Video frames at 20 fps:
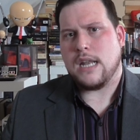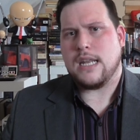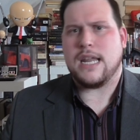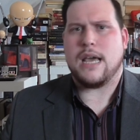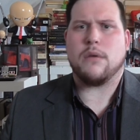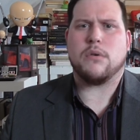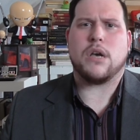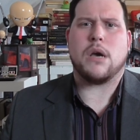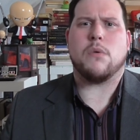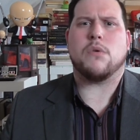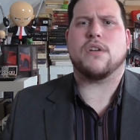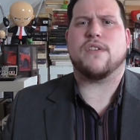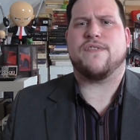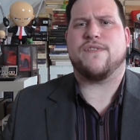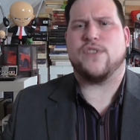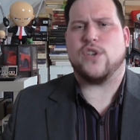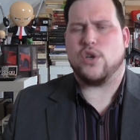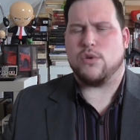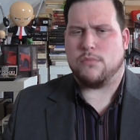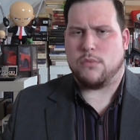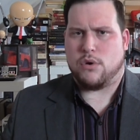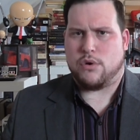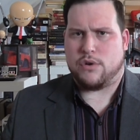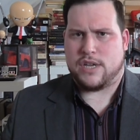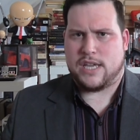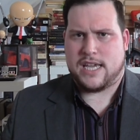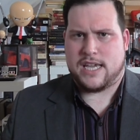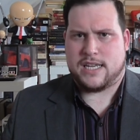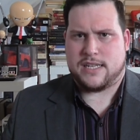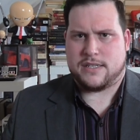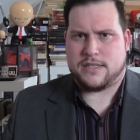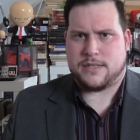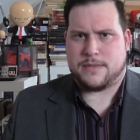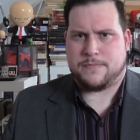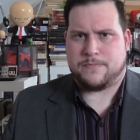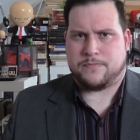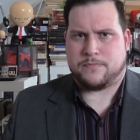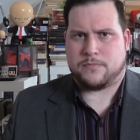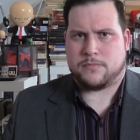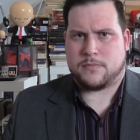Now, go on a few more years.
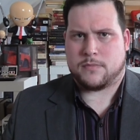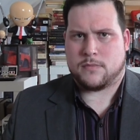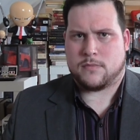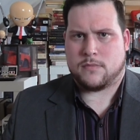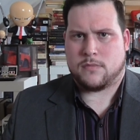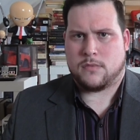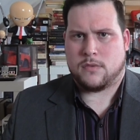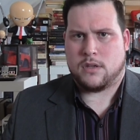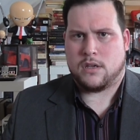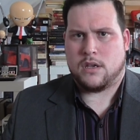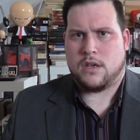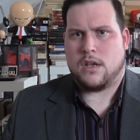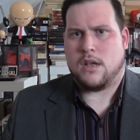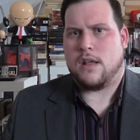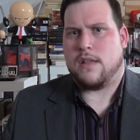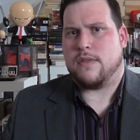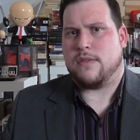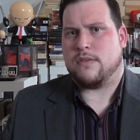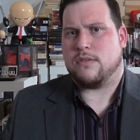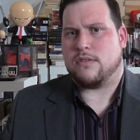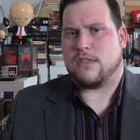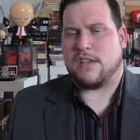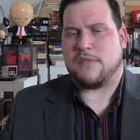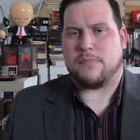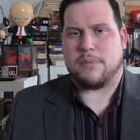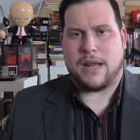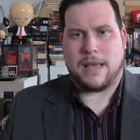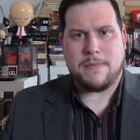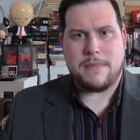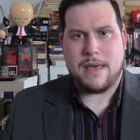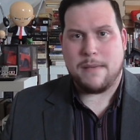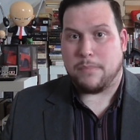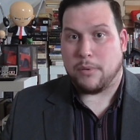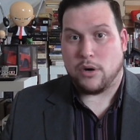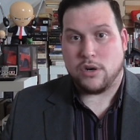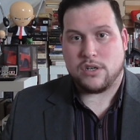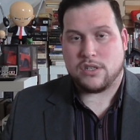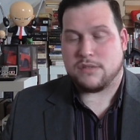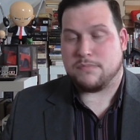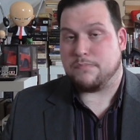They've blamed their
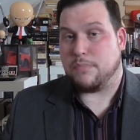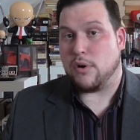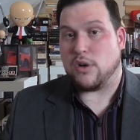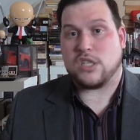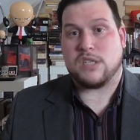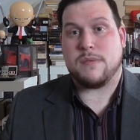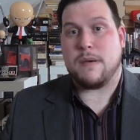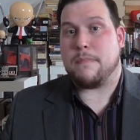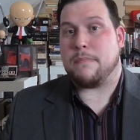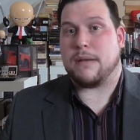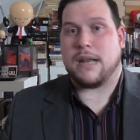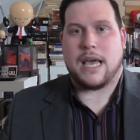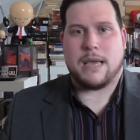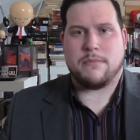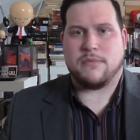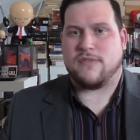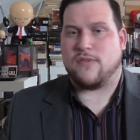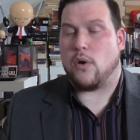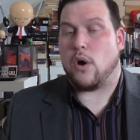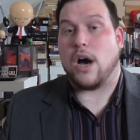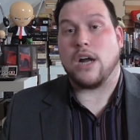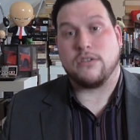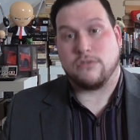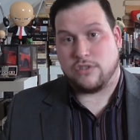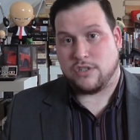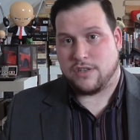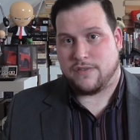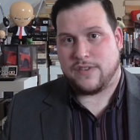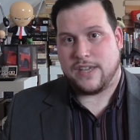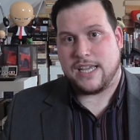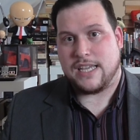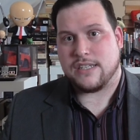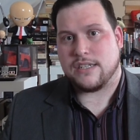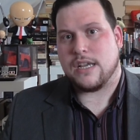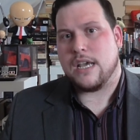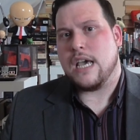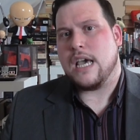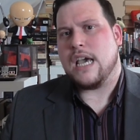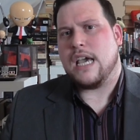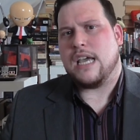books. Books have been blamed for hundreds of years.
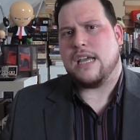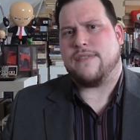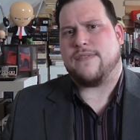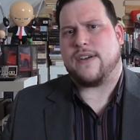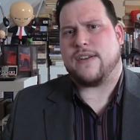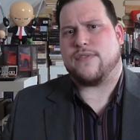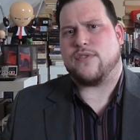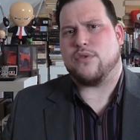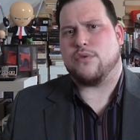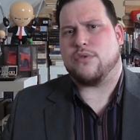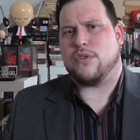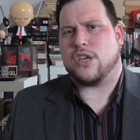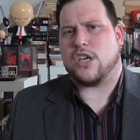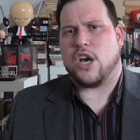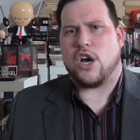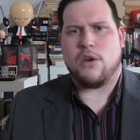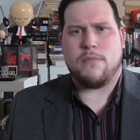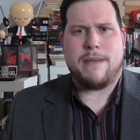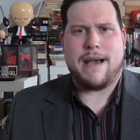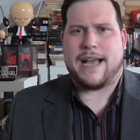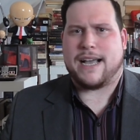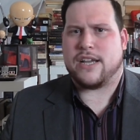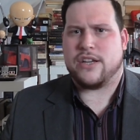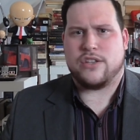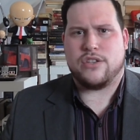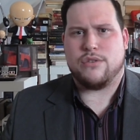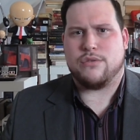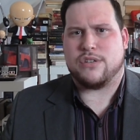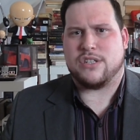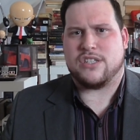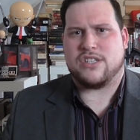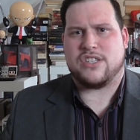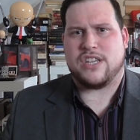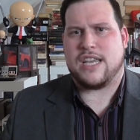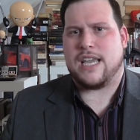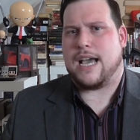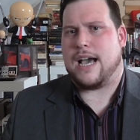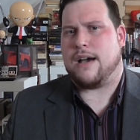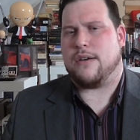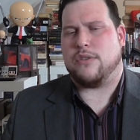In fact, you can go back and you can
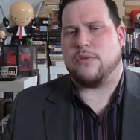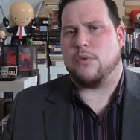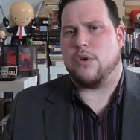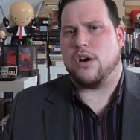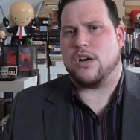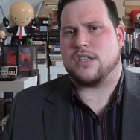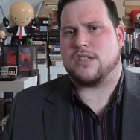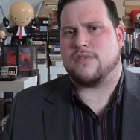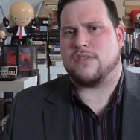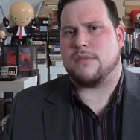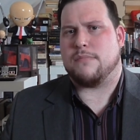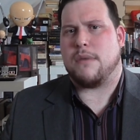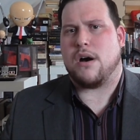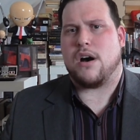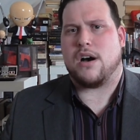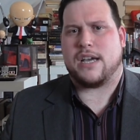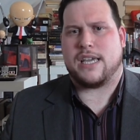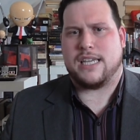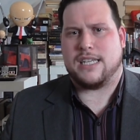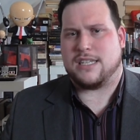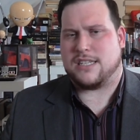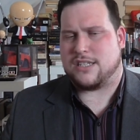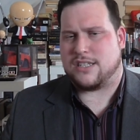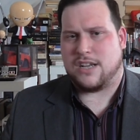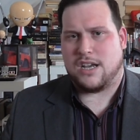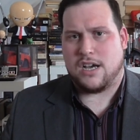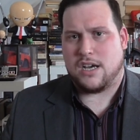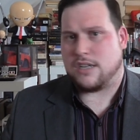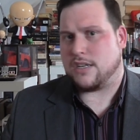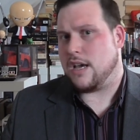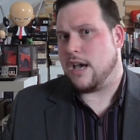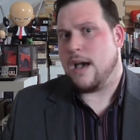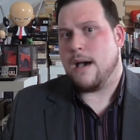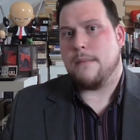see how the works of the Marquis de Sade,